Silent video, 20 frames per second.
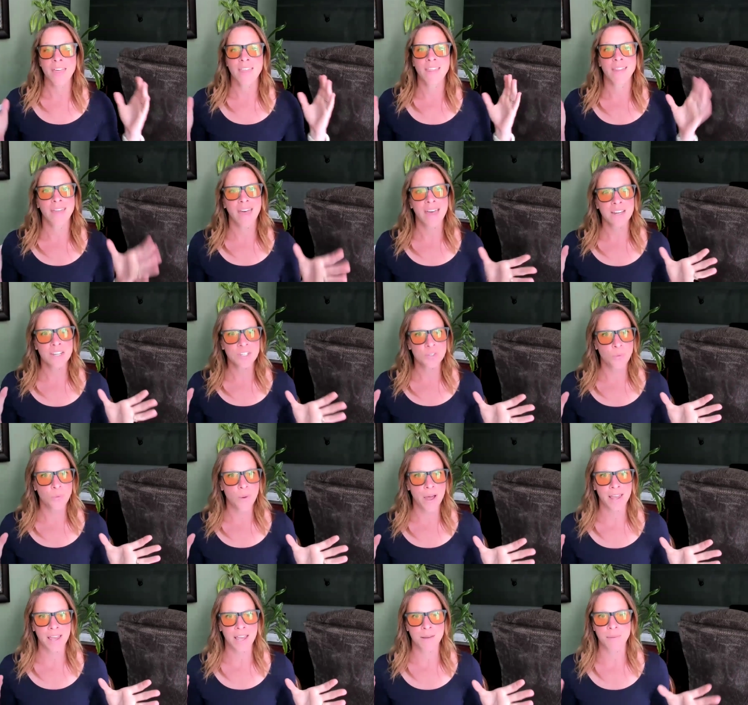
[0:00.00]
That is
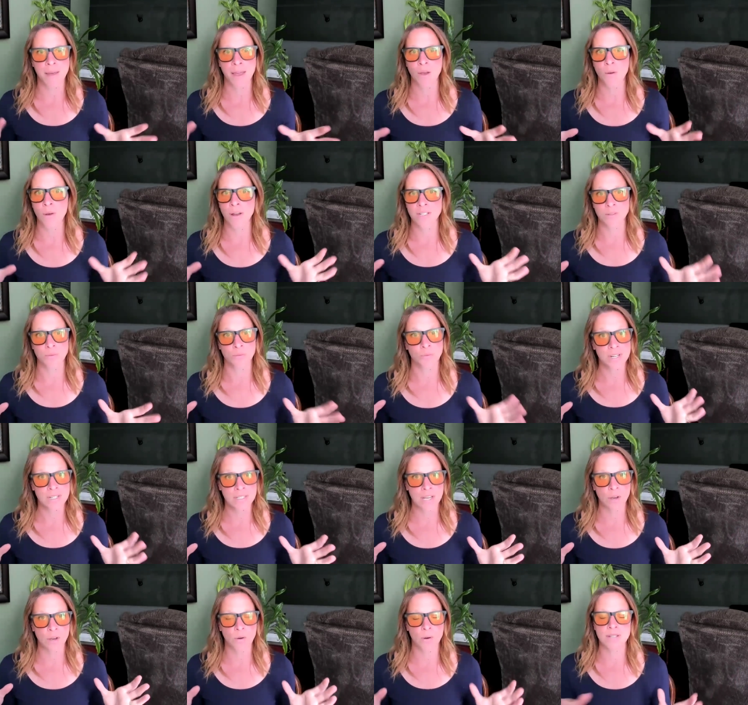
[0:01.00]
why in my quantum
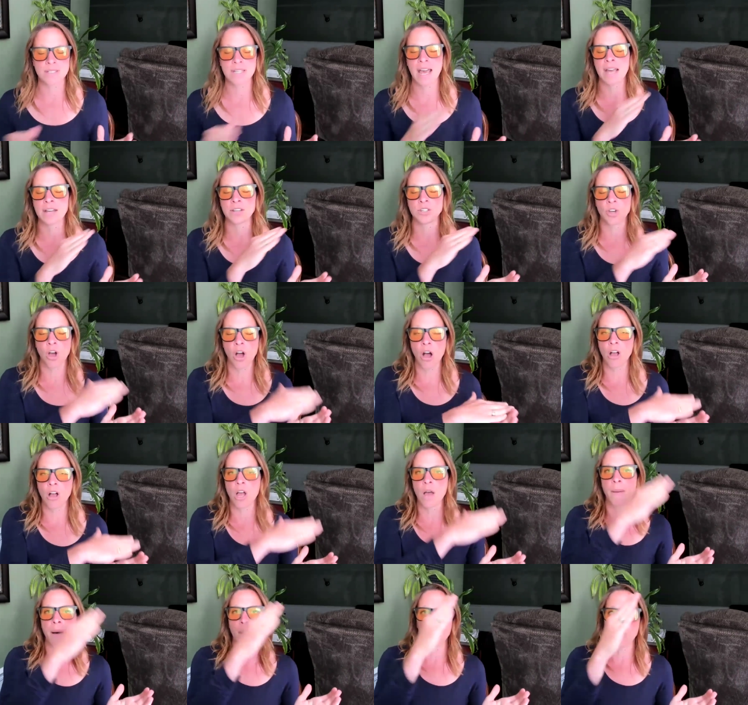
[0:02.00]
reset course, I
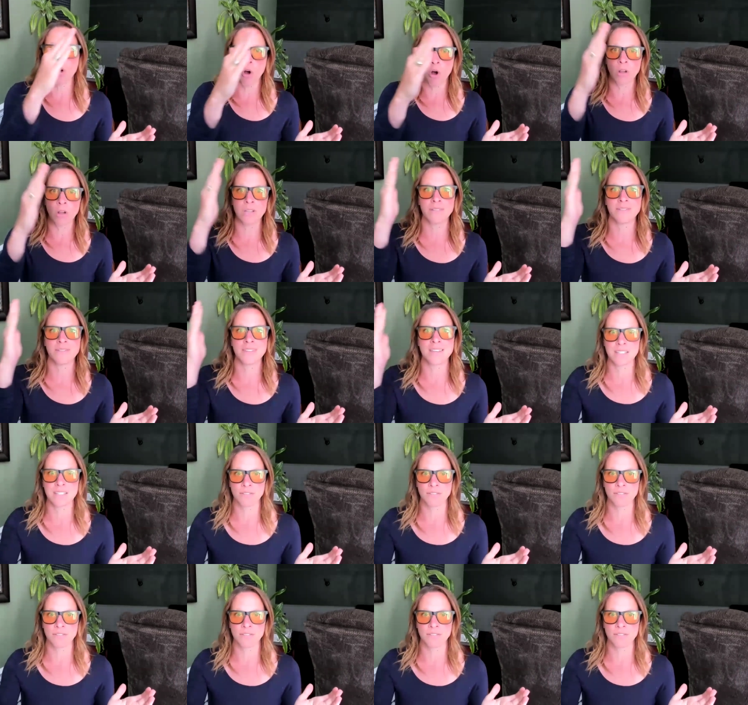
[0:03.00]
talk about all of these